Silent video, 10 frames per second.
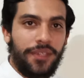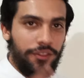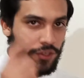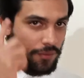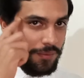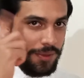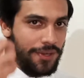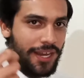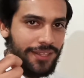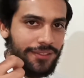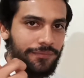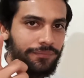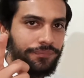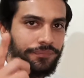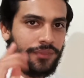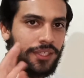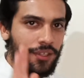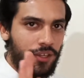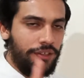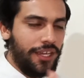Do you remember that?
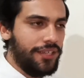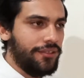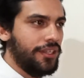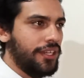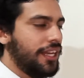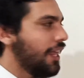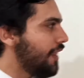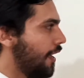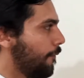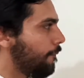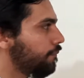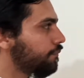Okay, now